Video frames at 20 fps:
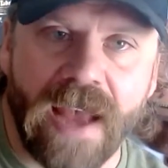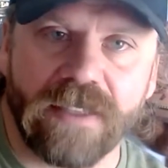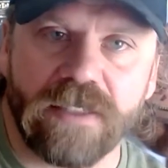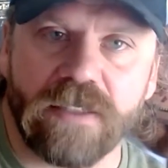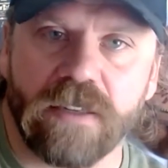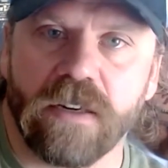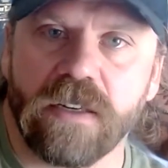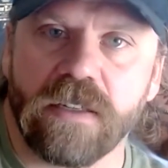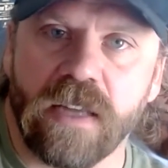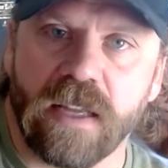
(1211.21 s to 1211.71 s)

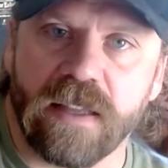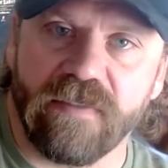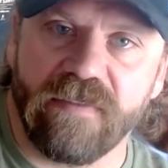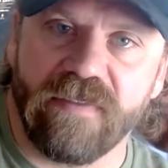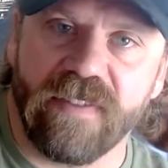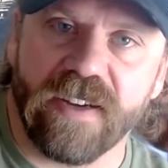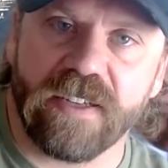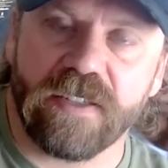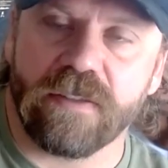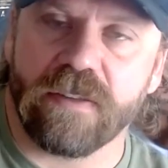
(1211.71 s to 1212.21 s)
answer, it's not the
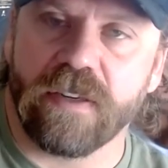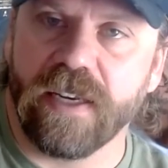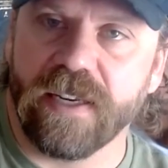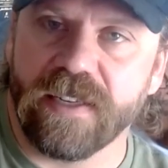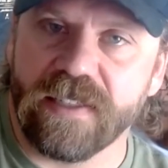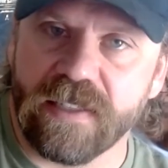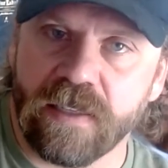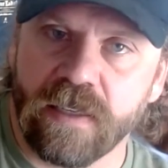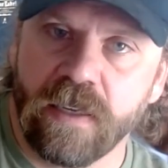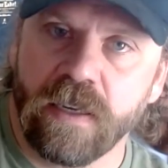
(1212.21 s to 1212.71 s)
victory,
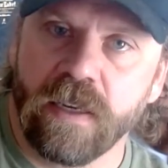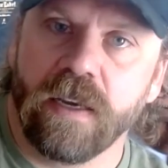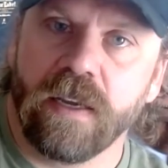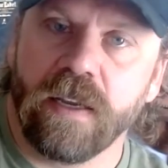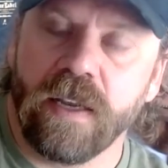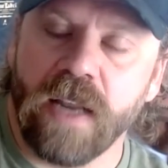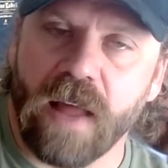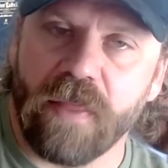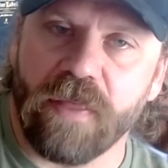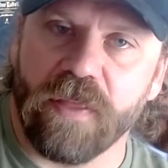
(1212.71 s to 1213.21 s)
it's
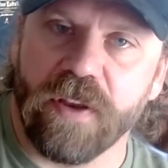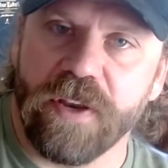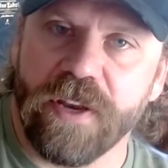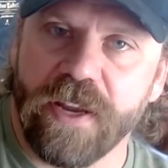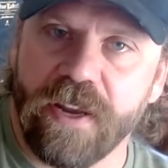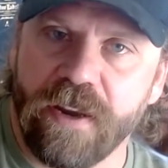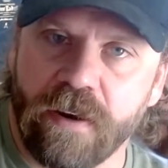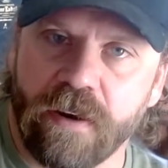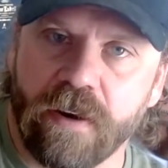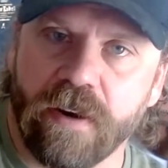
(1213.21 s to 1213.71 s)
not the
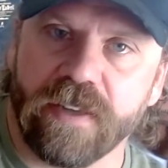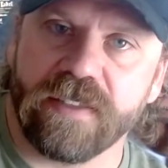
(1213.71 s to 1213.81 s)
deer,